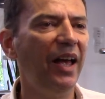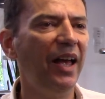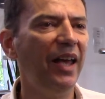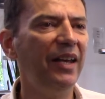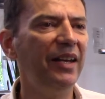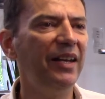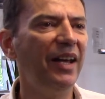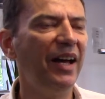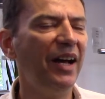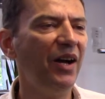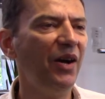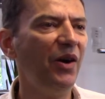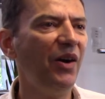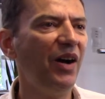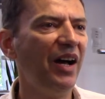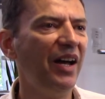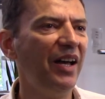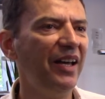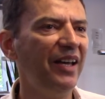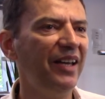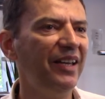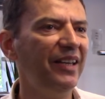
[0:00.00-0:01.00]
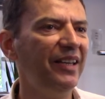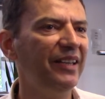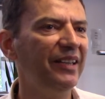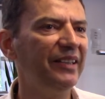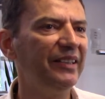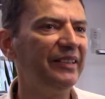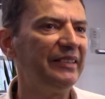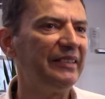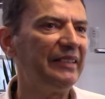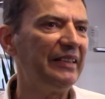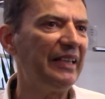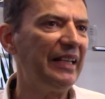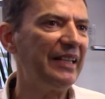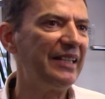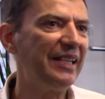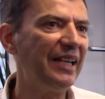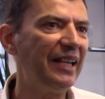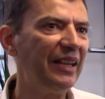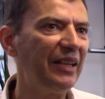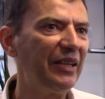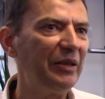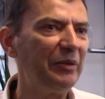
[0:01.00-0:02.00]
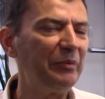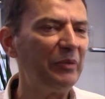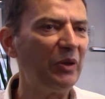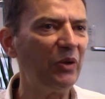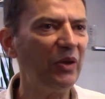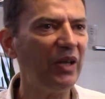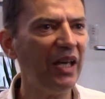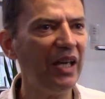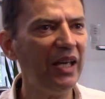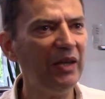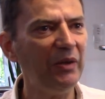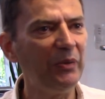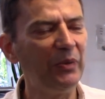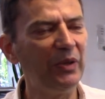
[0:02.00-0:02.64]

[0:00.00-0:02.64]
And now I, I tell them, okay,